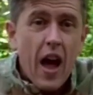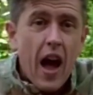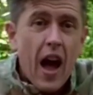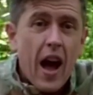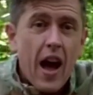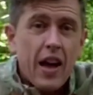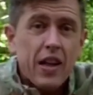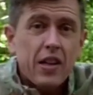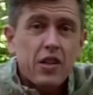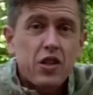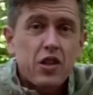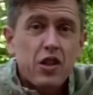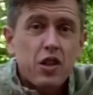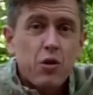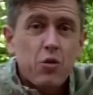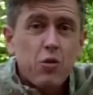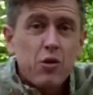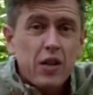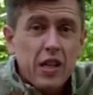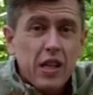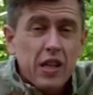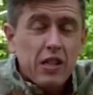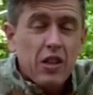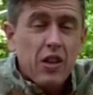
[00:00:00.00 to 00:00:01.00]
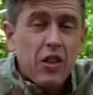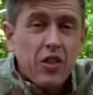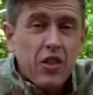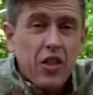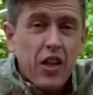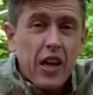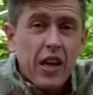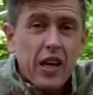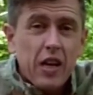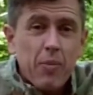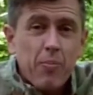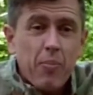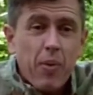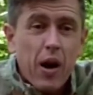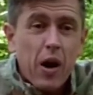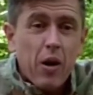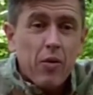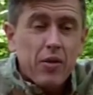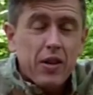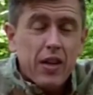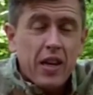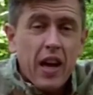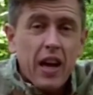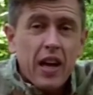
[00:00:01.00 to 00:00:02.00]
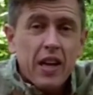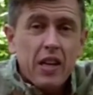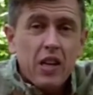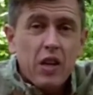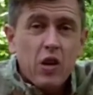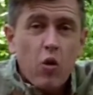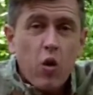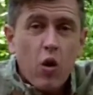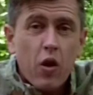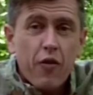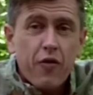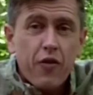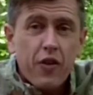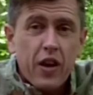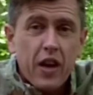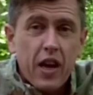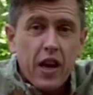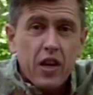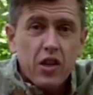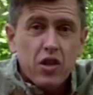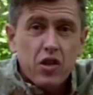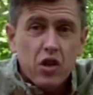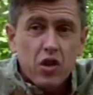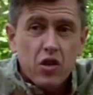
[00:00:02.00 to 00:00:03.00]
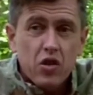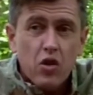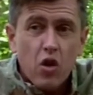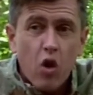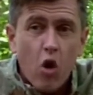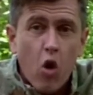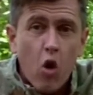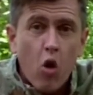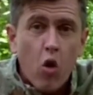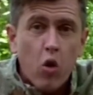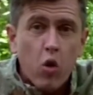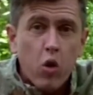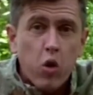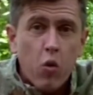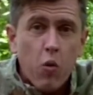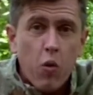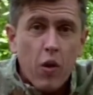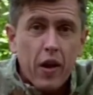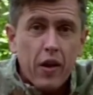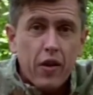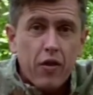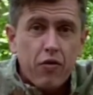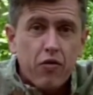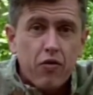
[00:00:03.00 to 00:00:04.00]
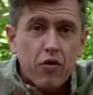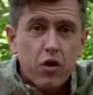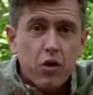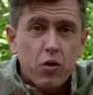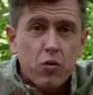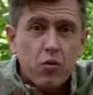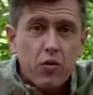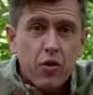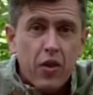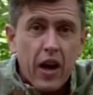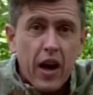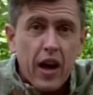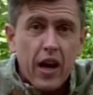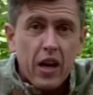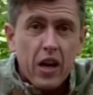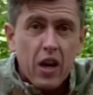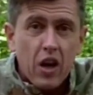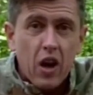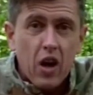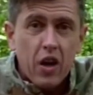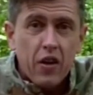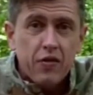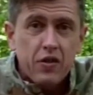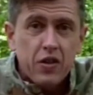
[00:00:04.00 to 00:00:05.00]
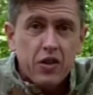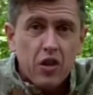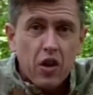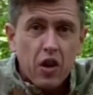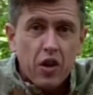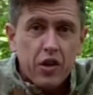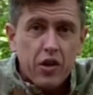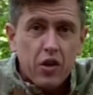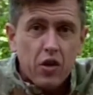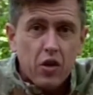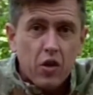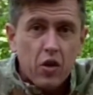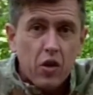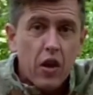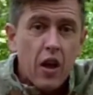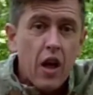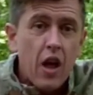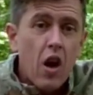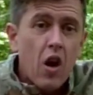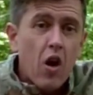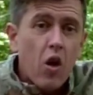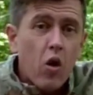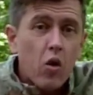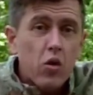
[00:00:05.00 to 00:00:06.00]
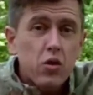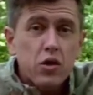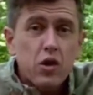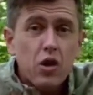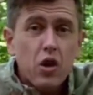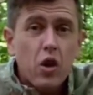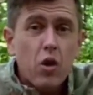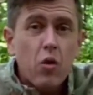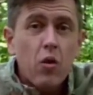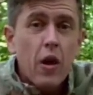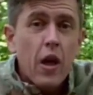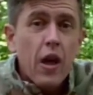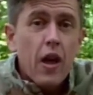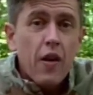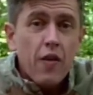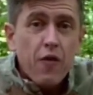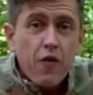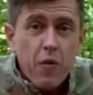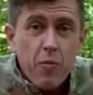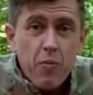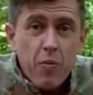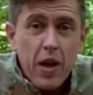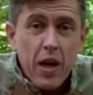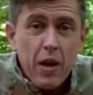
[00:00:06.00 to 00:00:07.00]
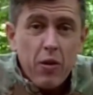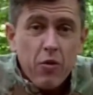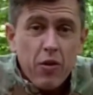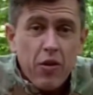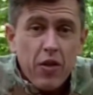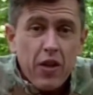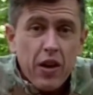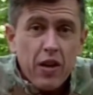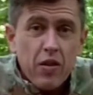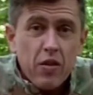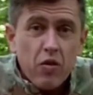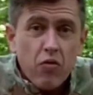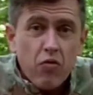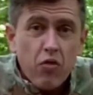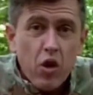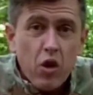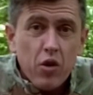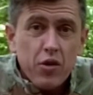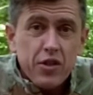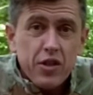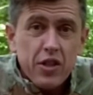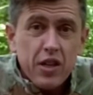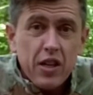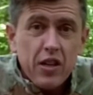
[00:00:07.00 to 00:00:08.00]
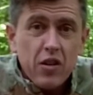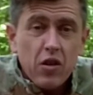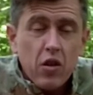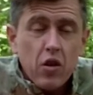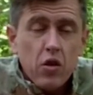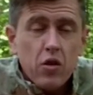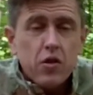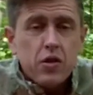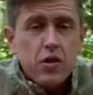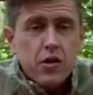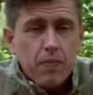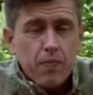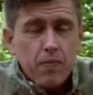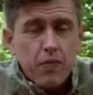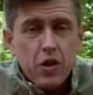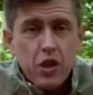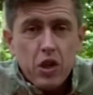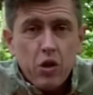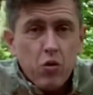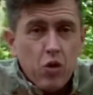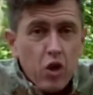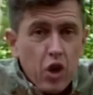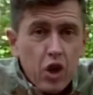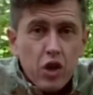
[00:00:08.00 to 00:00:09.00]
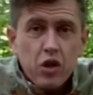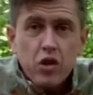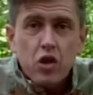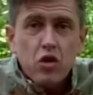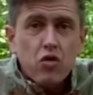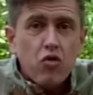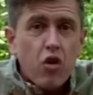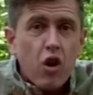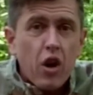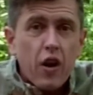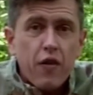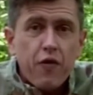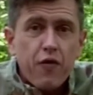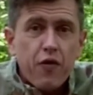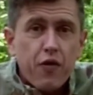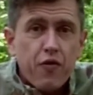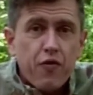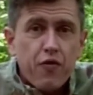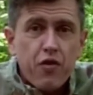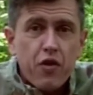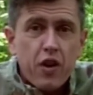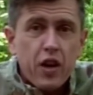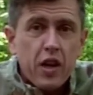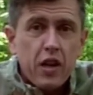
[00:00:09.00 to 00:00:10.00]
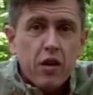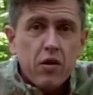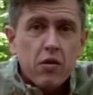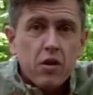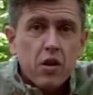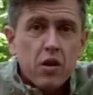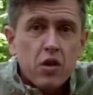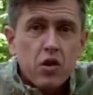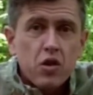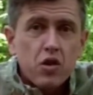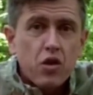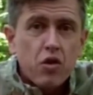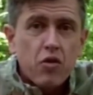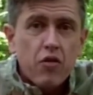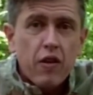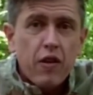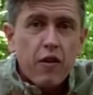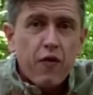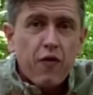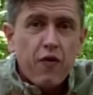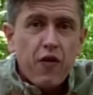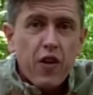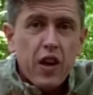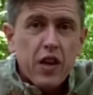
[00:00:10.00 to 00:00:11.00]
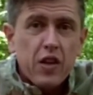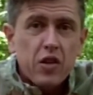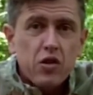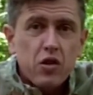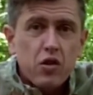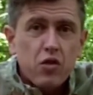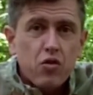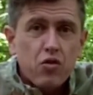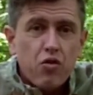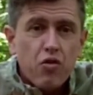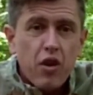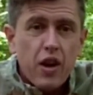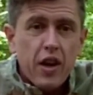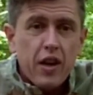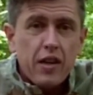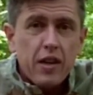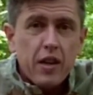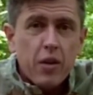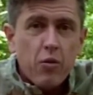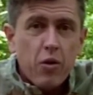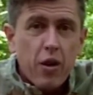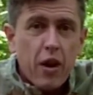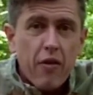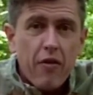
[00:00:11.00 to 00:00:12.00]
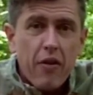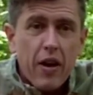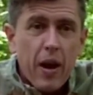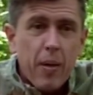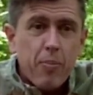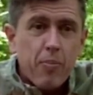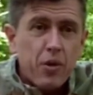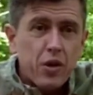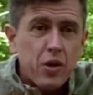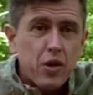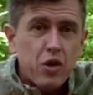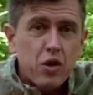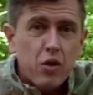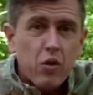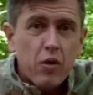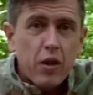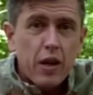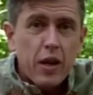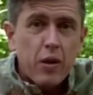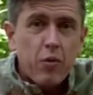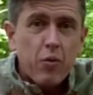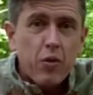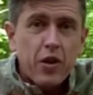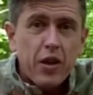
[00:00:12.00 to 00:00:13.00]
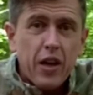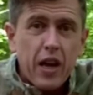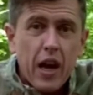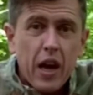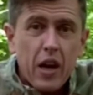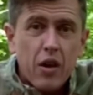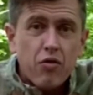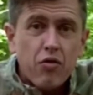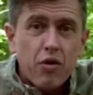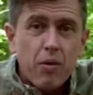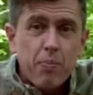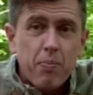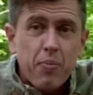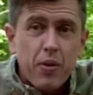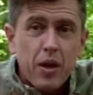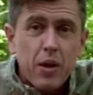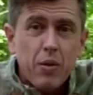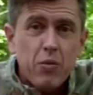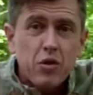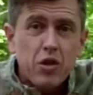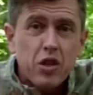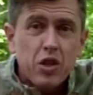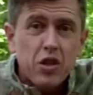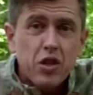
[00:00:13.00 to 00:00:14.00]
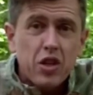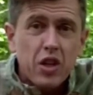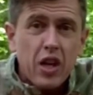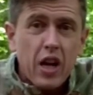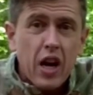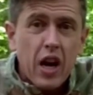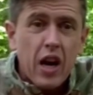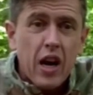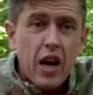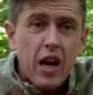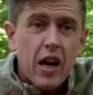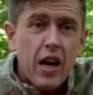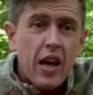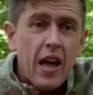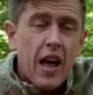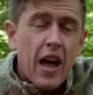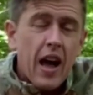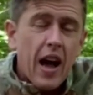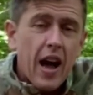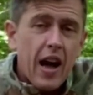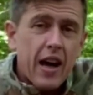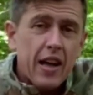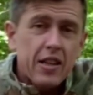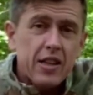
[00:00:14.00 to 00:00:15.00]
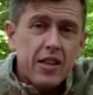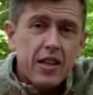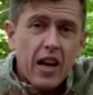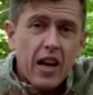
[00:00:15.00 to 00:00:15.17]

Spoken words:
And you need to think about gaining qualifications all the way through that life cycle. Also, for me, within the Royal Signals, you learn to drive for free during phase 2 training. Whatever happens, you'll leave with category B, which is your car and